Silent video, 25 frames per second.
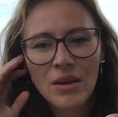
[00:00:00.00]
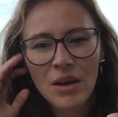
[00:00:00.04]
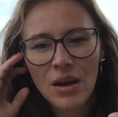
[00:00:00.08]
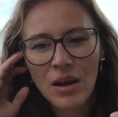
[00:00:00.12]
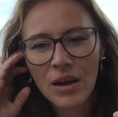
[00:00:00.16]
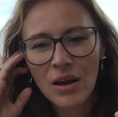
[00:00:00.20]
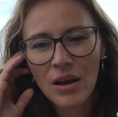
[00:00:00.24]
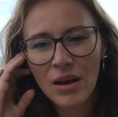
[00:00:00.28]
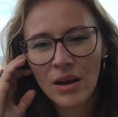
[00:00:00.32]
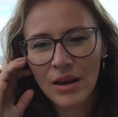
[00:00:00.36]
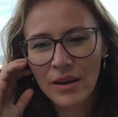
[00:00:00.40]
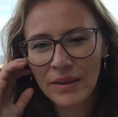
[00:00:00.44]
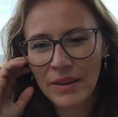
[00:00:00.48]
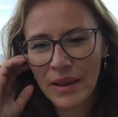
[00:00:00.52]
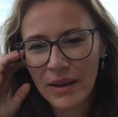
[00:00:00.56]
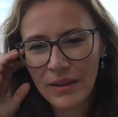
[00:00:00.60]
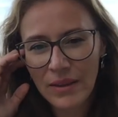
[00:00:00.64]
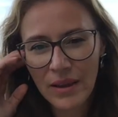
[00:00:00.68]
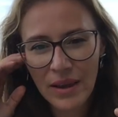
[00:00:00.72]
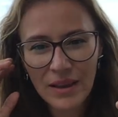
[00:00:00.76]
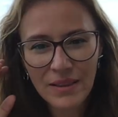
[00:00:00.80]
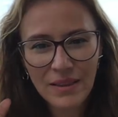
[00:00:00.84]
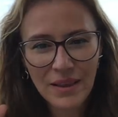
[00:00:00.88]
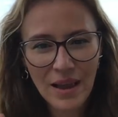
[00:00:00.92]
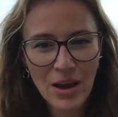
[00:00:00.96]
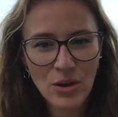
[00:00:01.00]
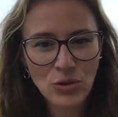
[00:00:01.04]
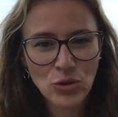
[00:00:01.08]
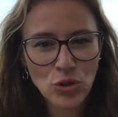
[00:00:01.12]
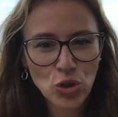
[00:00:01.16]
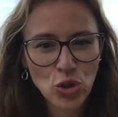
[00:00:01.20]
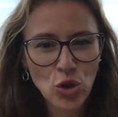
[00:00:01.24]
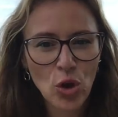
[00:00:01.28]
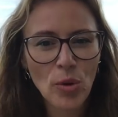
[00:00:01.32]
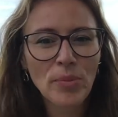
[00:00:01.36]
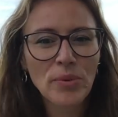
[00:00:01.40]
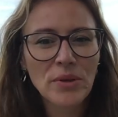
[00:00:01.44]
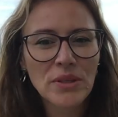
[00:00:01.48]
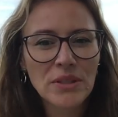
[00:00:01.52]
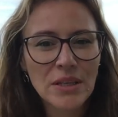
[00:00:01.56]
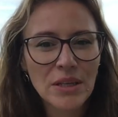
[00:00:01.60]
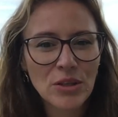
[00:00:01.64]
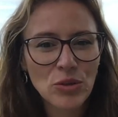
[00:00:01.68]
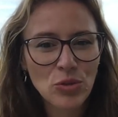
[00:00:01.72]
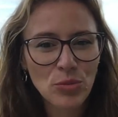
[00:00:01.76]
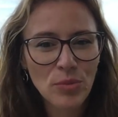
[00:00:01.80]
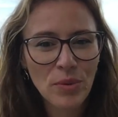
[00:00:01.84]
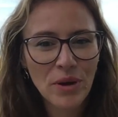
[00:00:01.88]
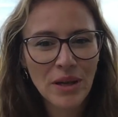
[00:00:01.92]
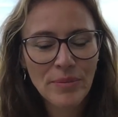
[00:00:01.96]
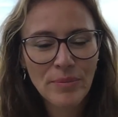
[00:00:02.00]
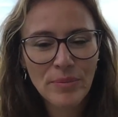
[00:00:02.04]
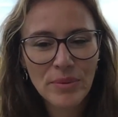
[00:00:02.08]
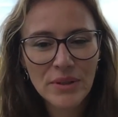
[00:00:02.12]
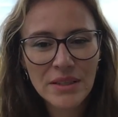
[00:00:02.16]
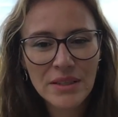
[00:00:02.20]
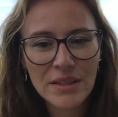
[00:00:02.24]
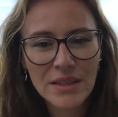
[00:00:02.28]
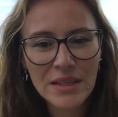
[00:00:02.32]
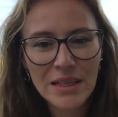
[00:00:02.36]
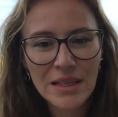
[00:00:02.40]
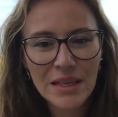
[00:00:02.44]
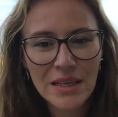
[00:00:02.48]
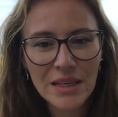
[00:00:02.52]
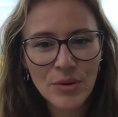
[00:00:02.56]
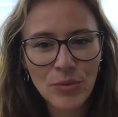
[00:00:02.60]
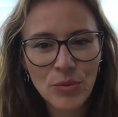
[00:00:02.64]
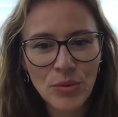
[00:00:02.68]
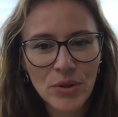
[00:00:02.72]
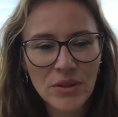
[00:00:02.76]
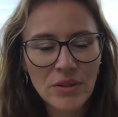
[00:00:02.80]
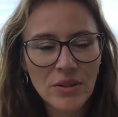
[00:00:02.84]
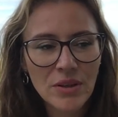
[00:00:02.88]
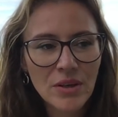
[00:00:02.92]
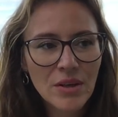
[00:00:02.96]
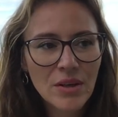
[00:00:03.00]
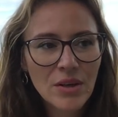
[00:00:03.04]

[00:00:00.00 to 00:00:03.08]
another 8th house topics that you might be dealing with,